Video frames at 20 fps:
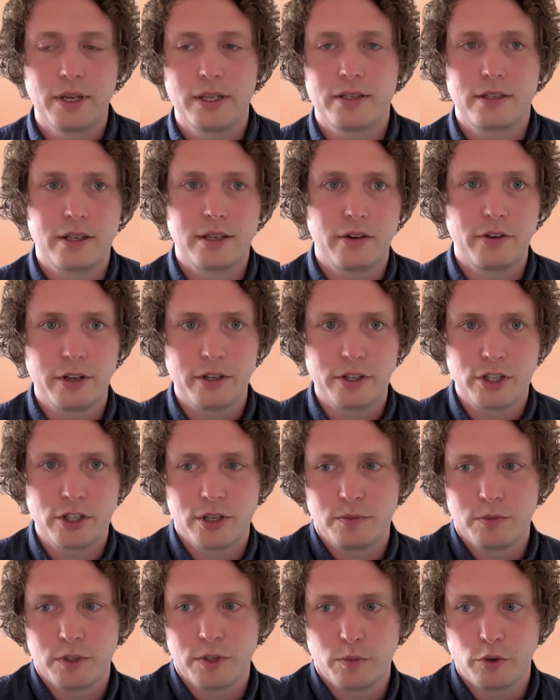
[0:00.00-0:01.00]
necessarily
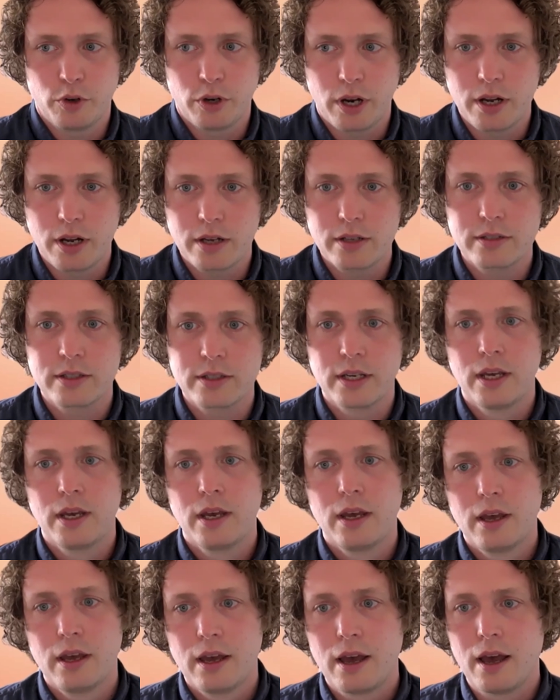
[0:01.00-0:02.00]
cheap products.
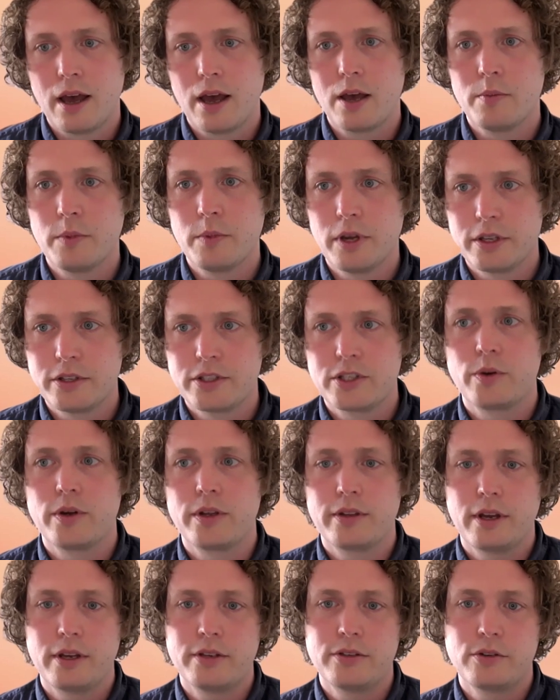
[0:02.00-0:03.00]
And
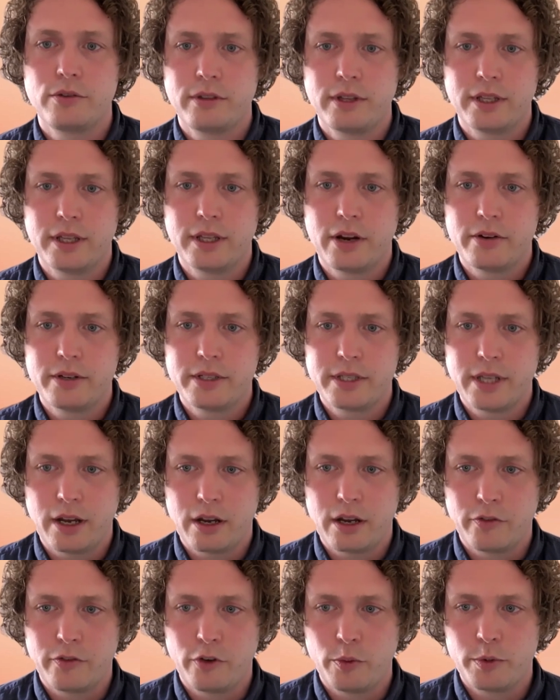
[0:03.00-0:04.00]
so I do think there is
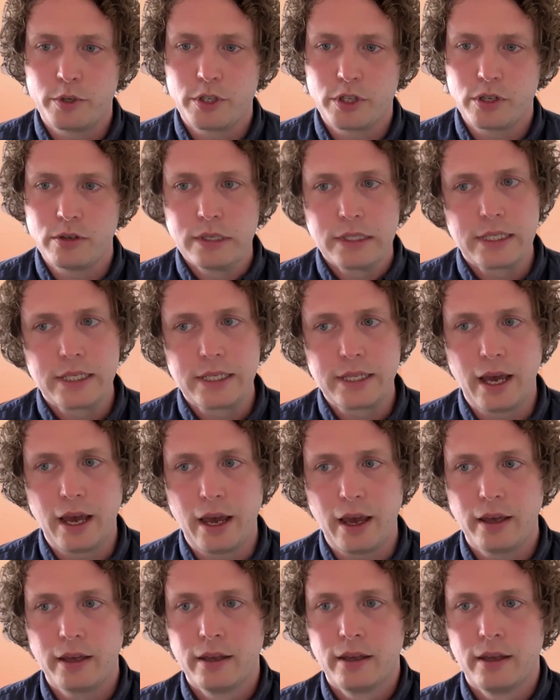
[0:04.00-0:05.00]
that kind of opportunity
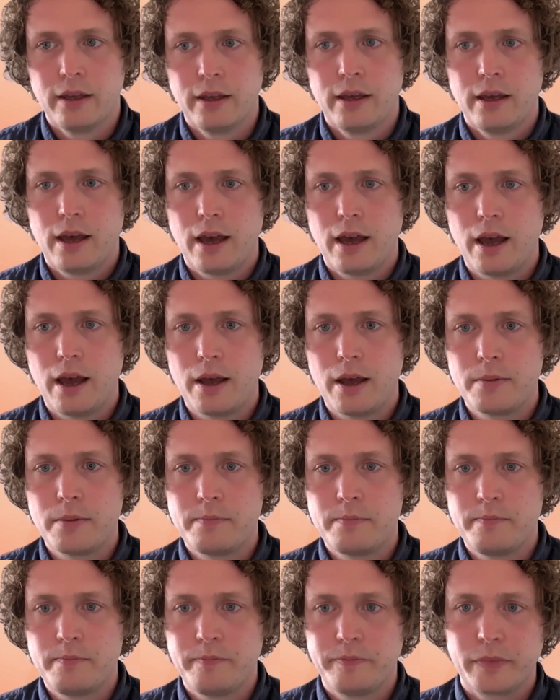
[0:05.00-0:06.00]
there.
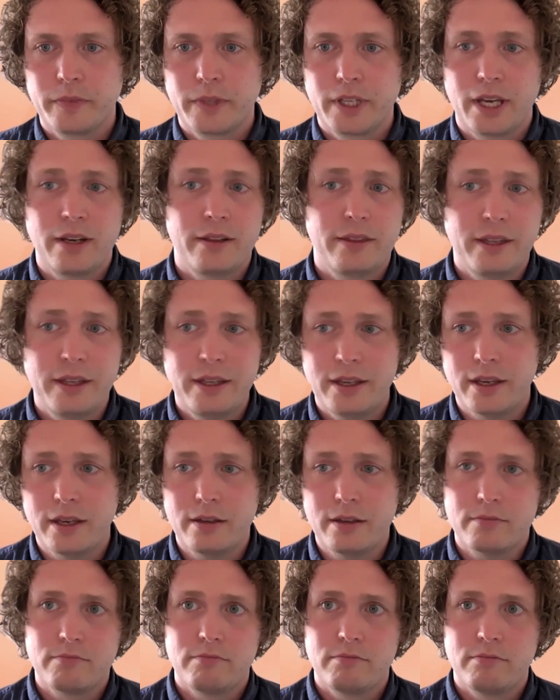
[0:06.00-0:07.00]
And I think
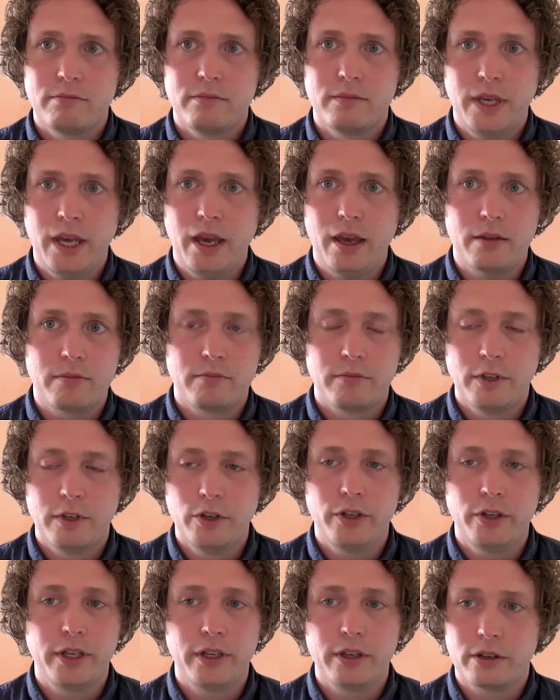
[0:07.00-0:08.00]

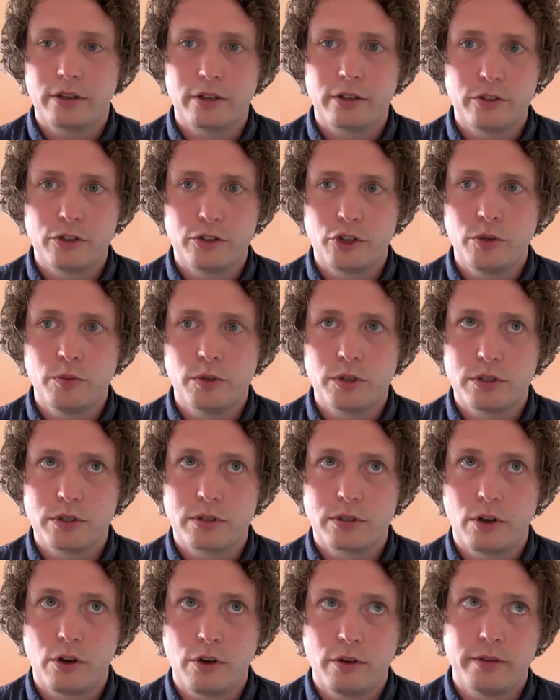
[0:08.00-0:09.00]
looking at
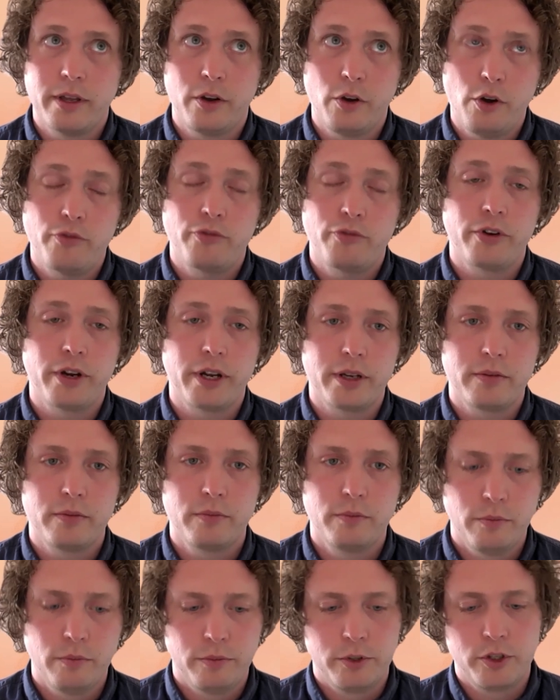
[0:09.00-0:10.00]
consumers, they're offering,
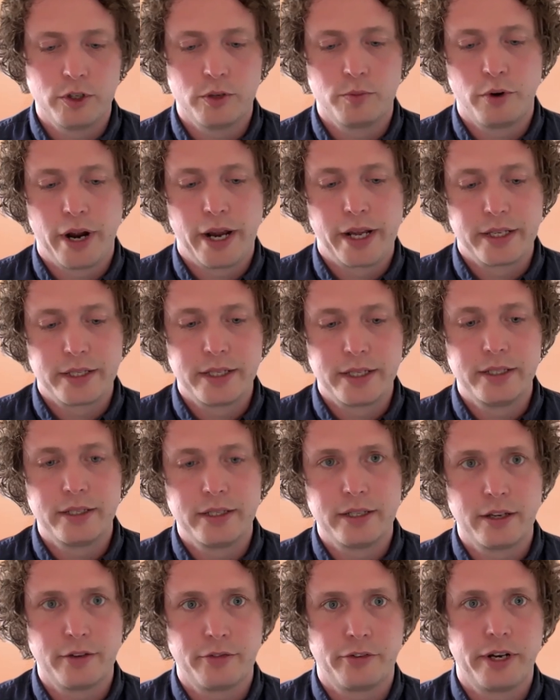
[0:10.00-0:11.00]
do brands need
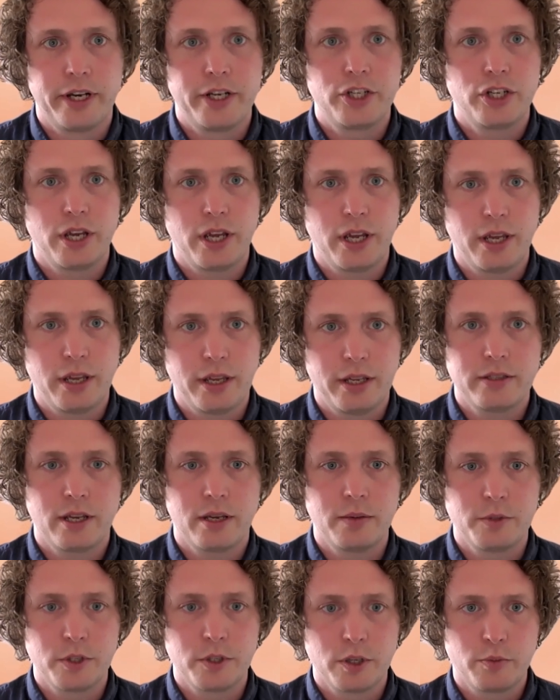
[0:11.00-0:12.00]
to differentiate in
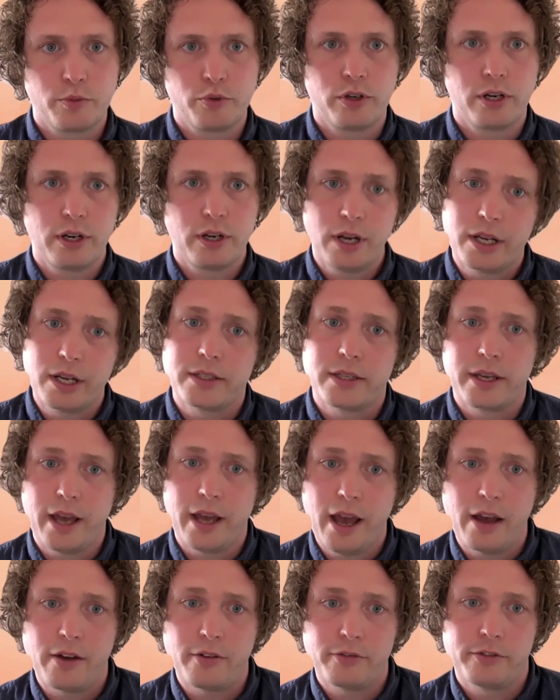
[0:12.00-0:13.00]
terms of the product lines
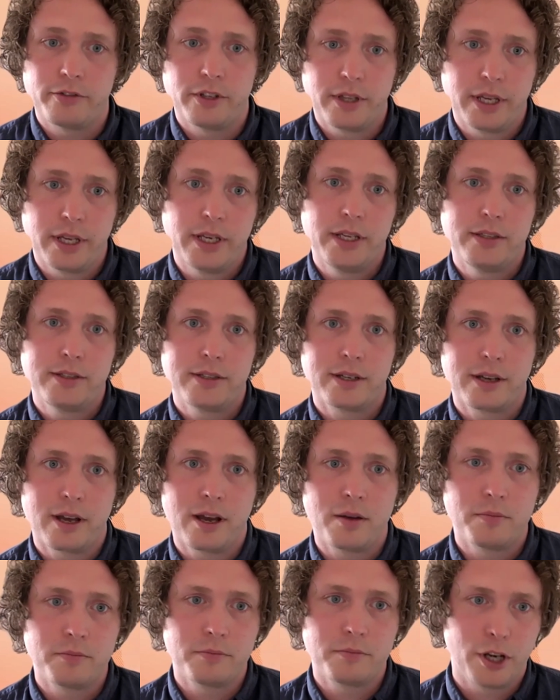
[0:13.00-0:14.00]
they have? Do they need to
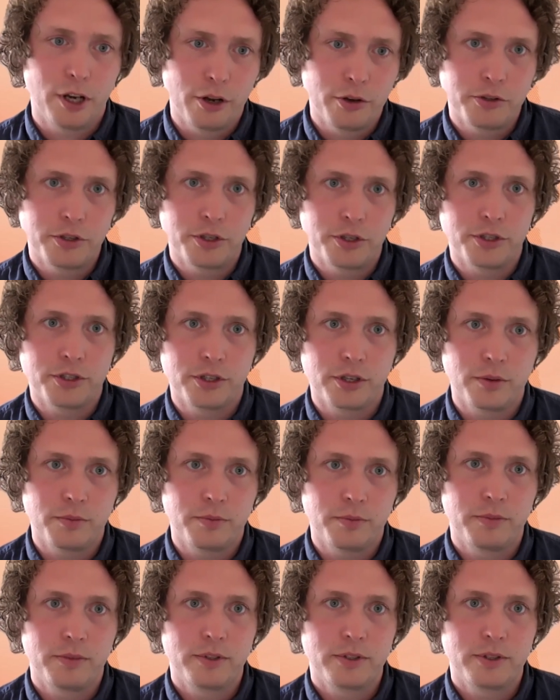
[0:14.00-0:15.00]
come closer
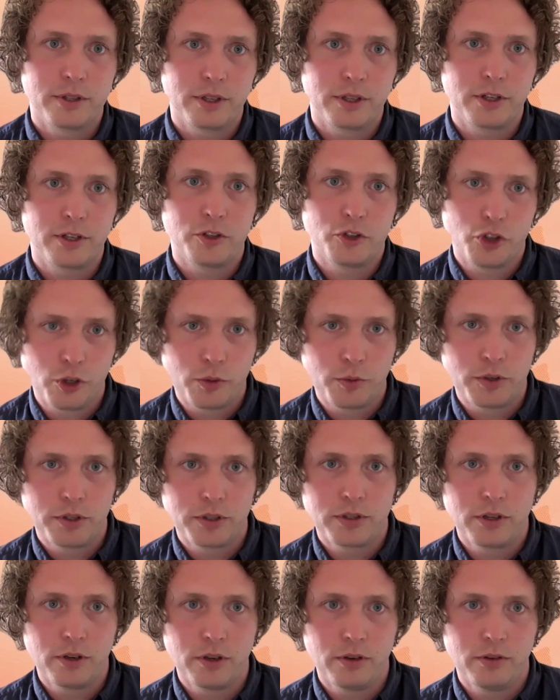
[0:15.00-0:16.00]
to the
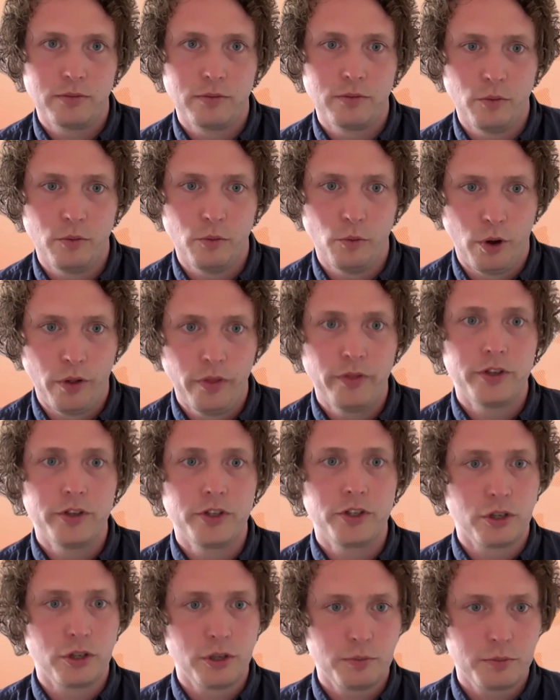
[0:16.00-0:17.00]
consumers that want
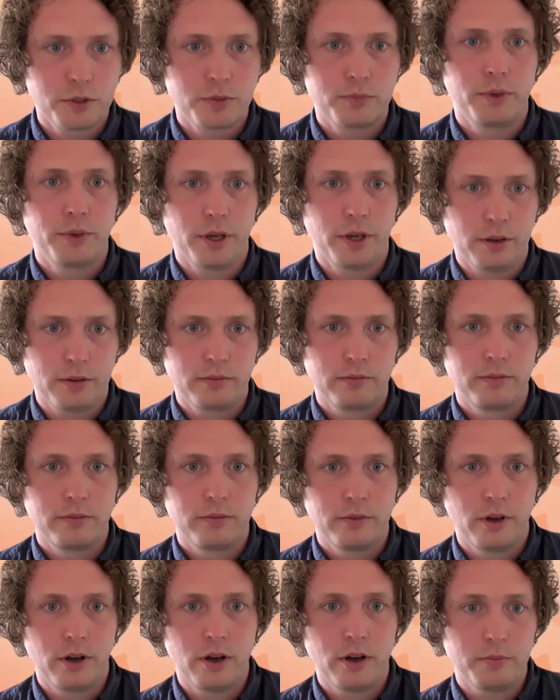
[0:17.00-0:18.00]
the dupes, but
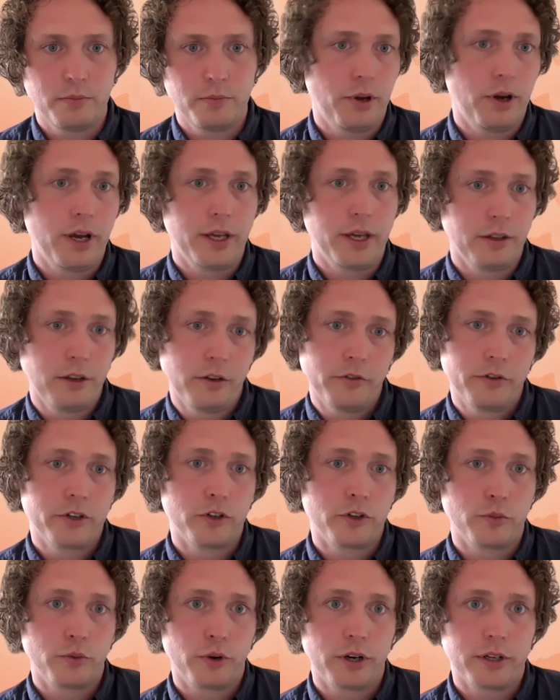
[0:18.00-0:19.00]
aren't buying the
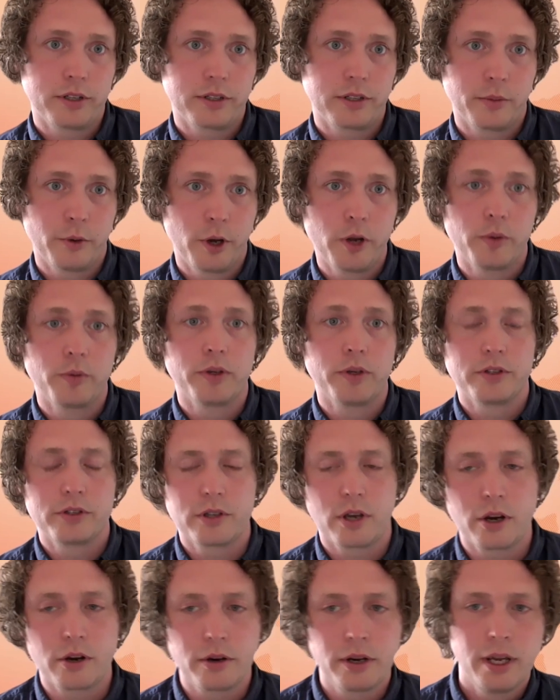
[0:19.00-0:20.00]
original products at the moment?
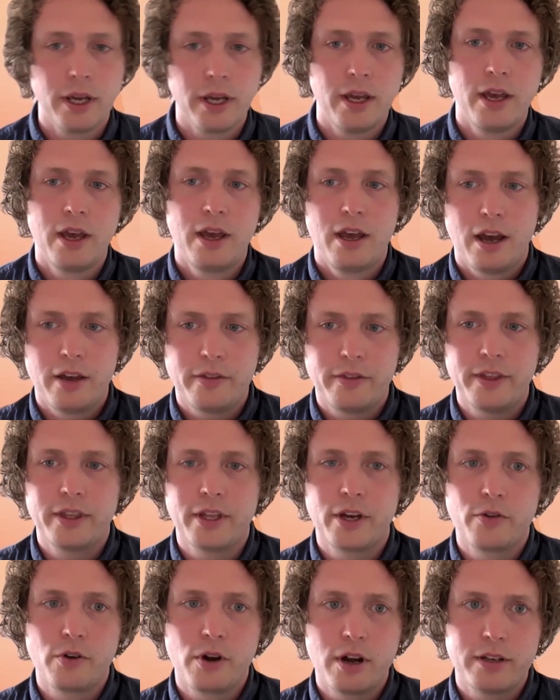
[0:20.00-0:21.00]
So I
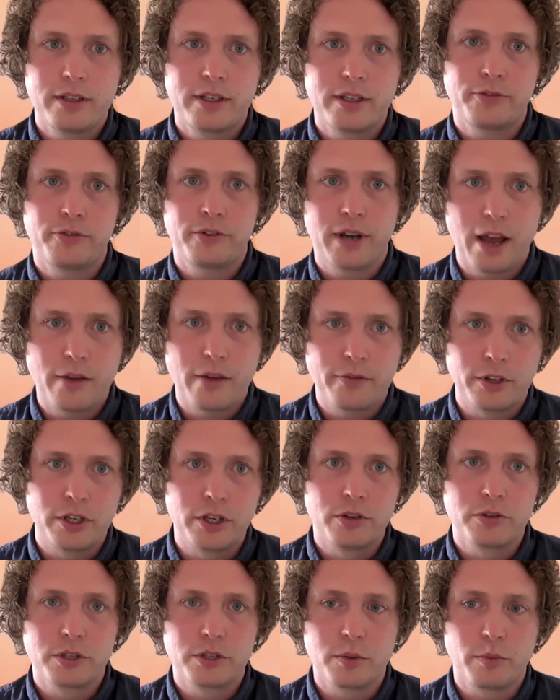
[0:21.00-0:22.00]
think there are different
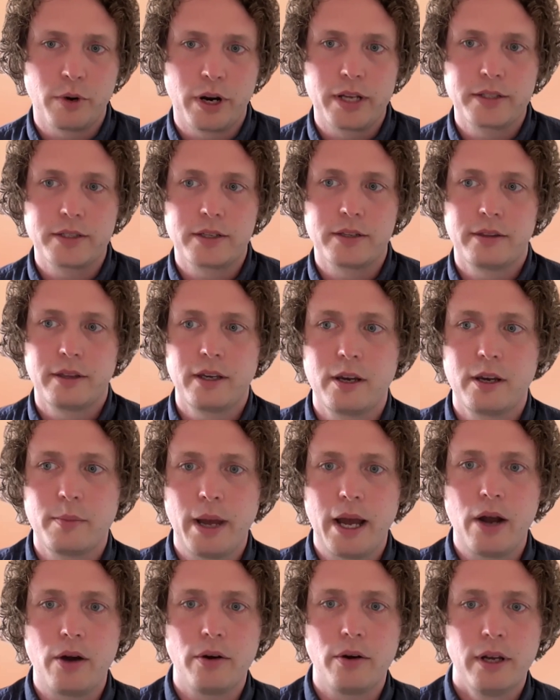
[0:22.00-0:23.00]
avenues that brands think
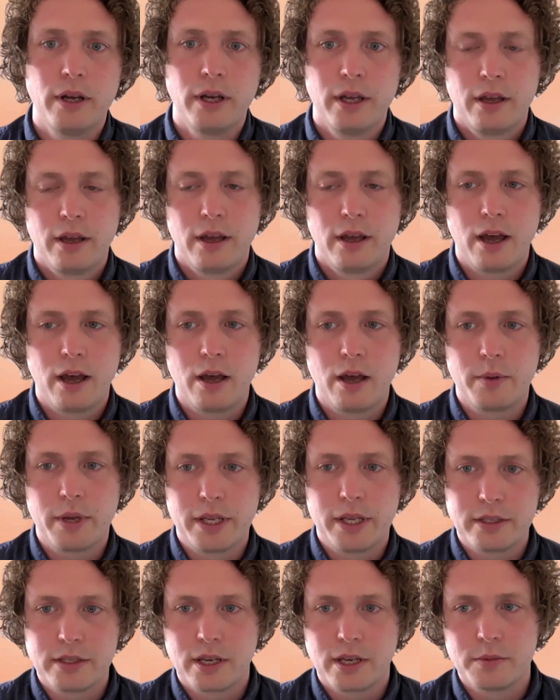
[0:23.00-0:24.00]
about
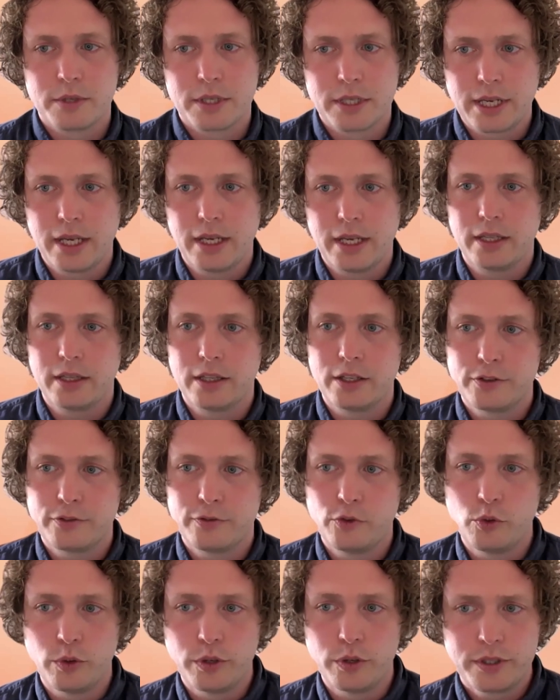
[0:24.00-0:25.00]
in terms of taking this
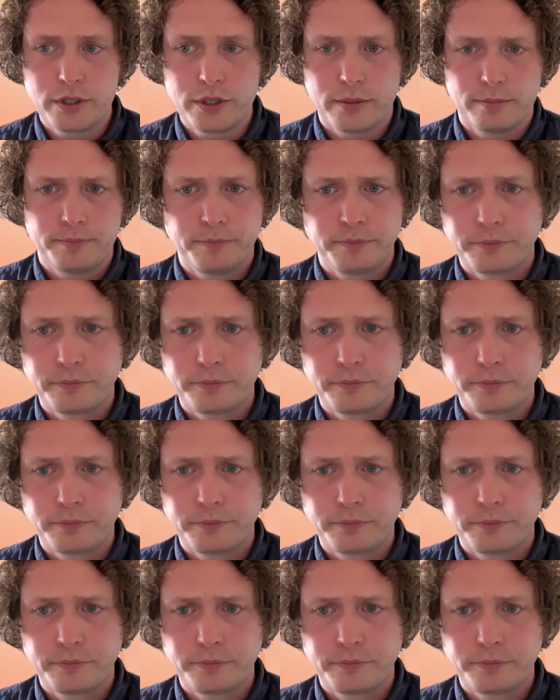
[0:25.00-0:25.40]
forward.